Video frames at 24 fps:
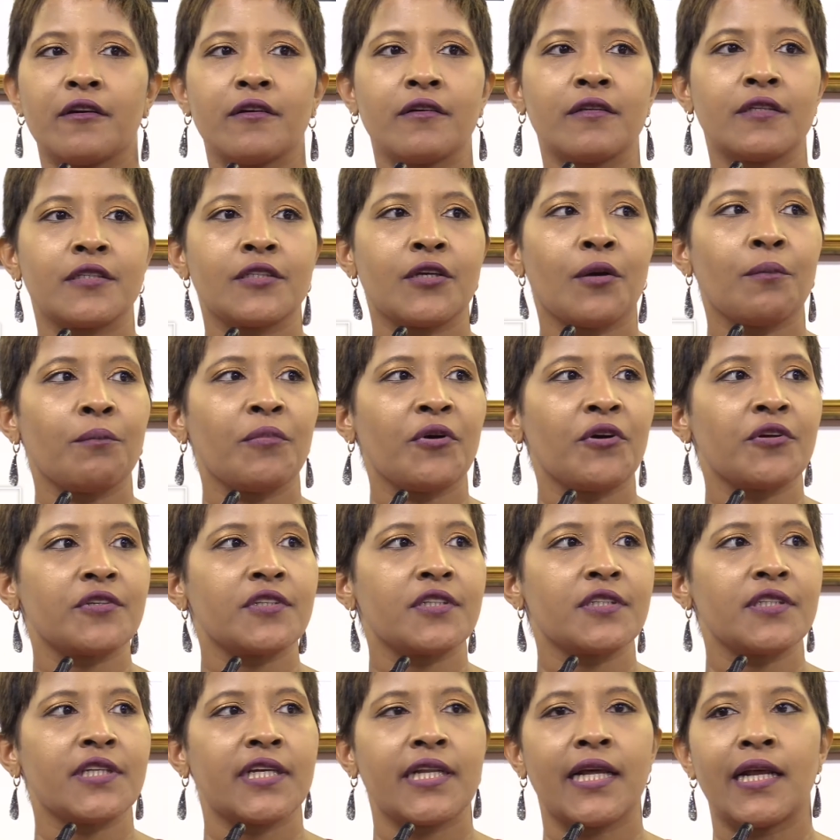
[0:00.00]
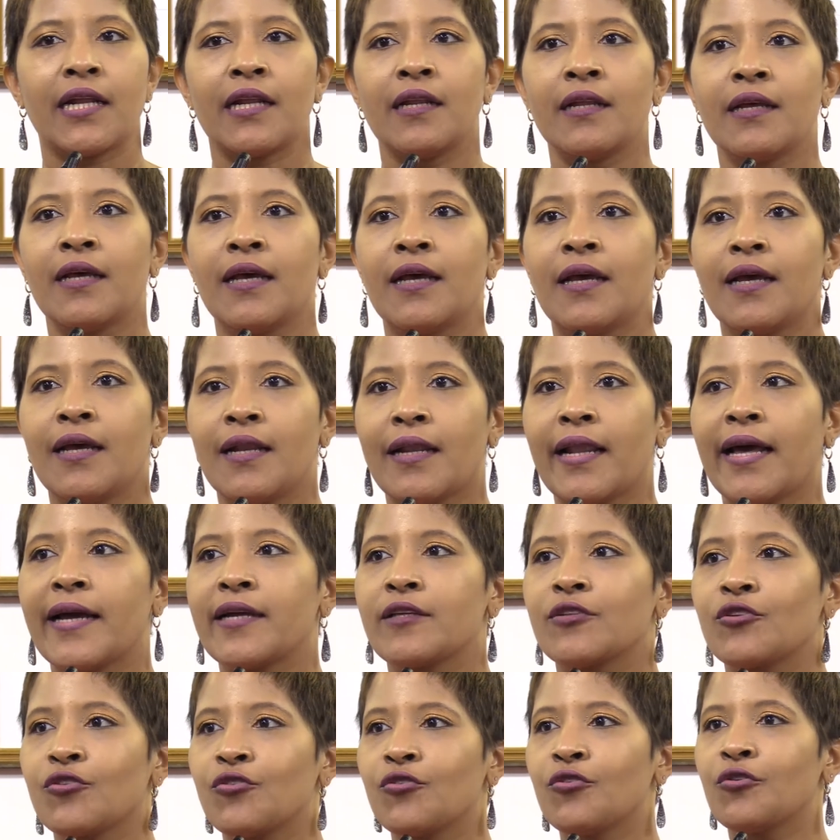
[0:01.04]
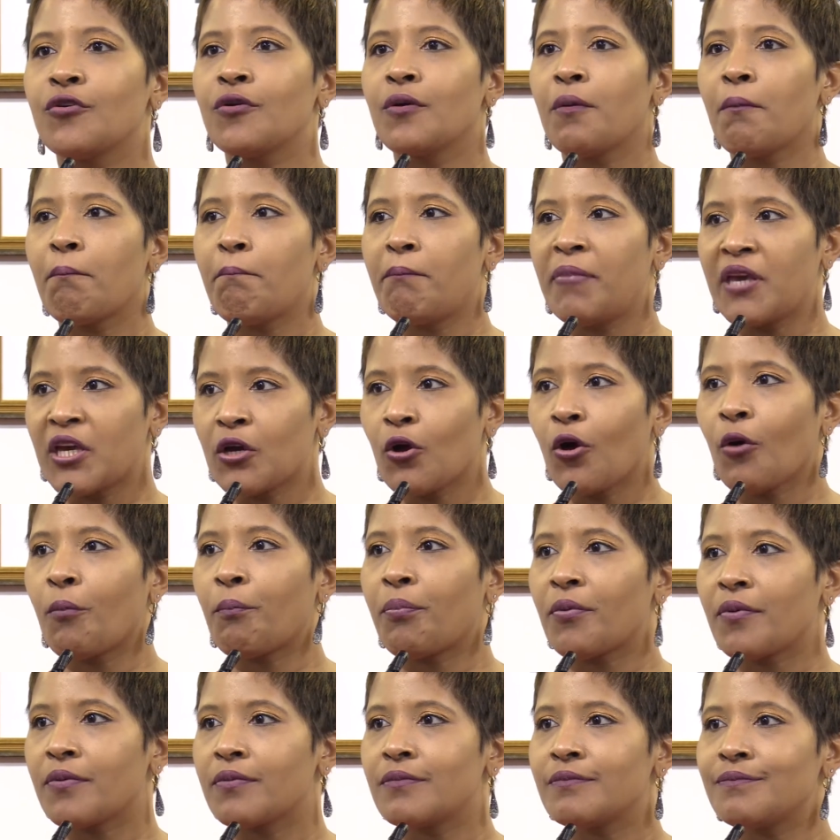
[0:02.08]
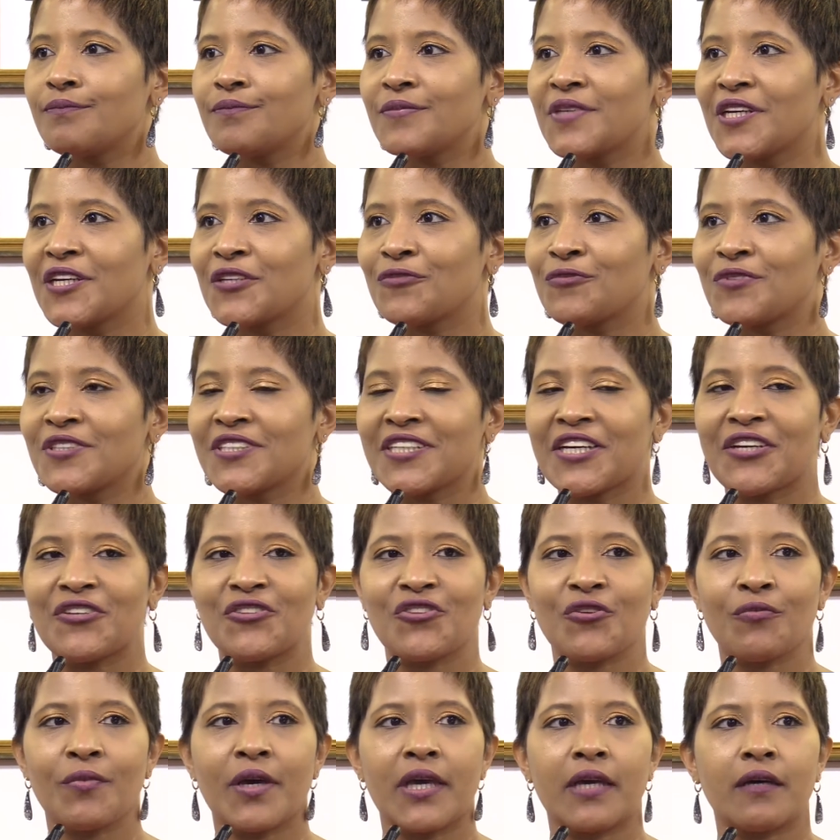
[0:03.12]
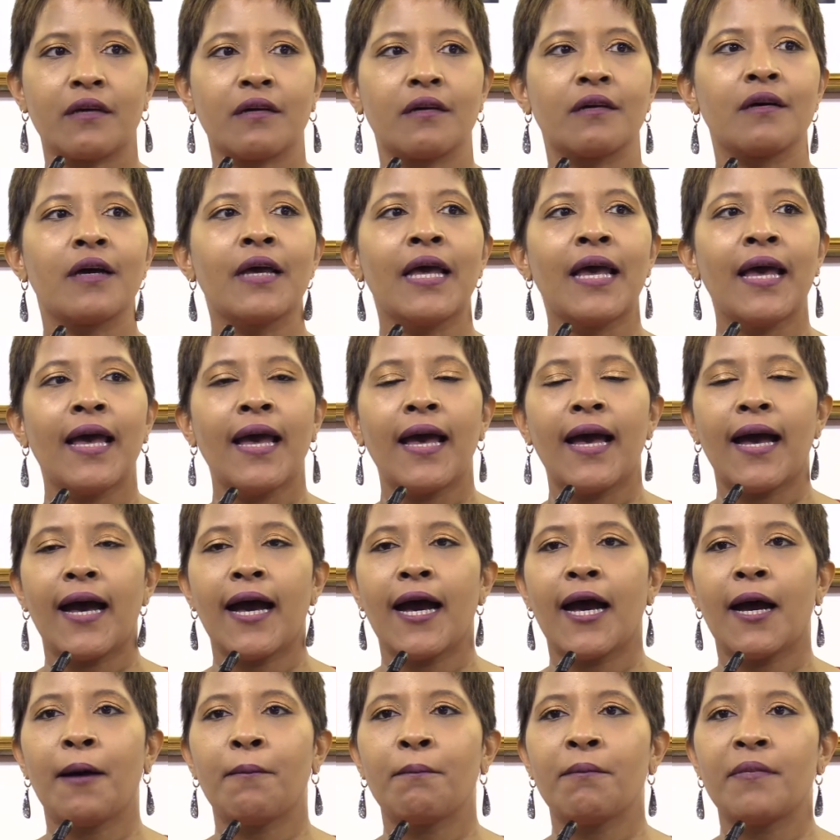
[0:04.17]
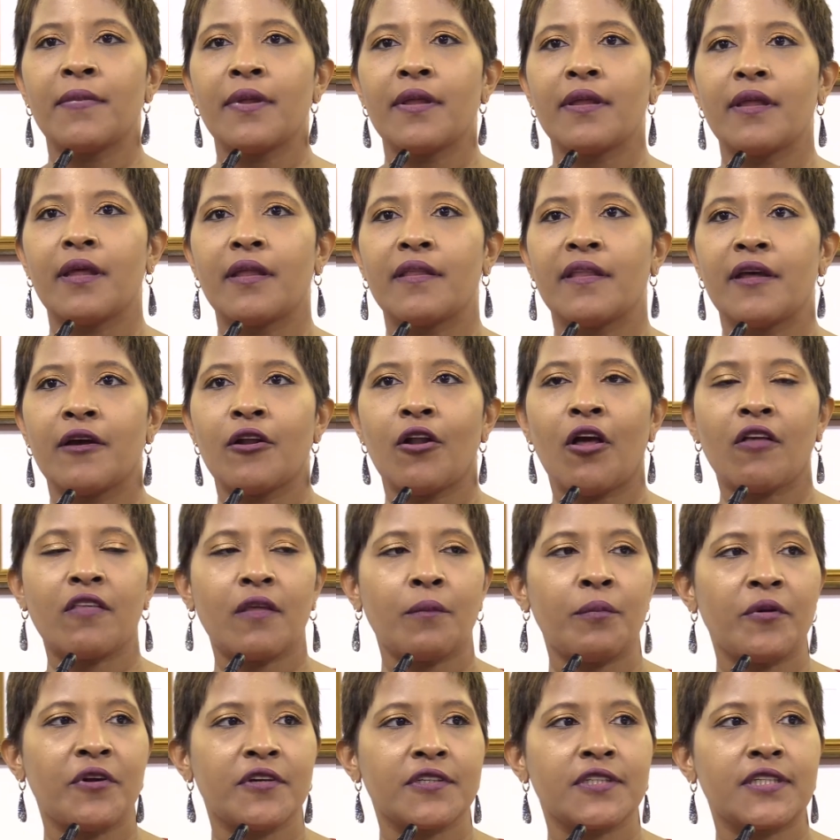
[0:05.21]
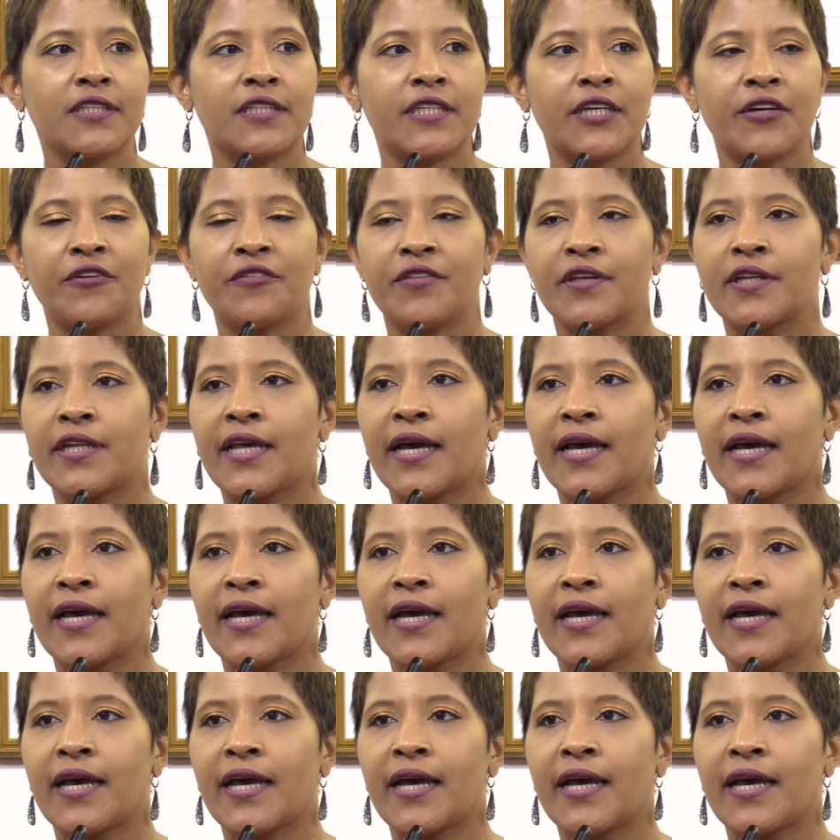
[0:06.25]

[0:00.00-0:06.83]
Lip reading: are some persons that I like to big up, as we say in Jamaica. There are a lot of persons here in the